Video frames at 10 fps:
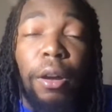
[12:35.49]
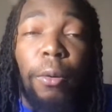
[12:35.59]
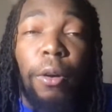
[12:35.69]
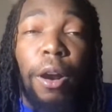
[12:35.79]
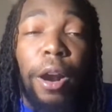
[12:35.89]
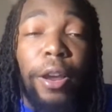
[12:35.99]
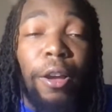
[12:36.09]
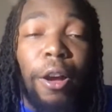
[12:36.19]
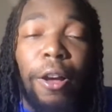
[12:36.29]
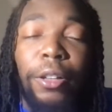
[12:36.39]
Well, all right,
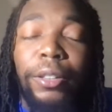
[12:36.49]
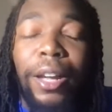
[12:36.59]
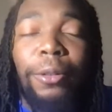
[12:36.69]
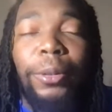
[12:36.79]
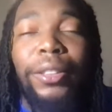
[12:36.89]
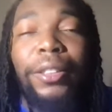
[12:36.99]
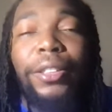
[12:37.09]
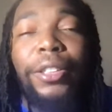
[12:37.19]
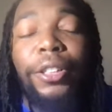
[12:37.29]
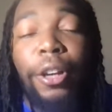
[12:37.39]
y'all. That was the
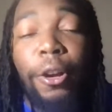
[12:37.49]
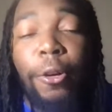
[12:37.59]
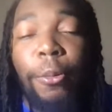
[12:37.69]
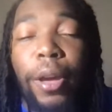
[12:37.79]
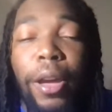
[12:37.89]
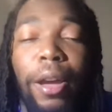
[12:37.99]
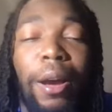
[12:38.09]
show, man.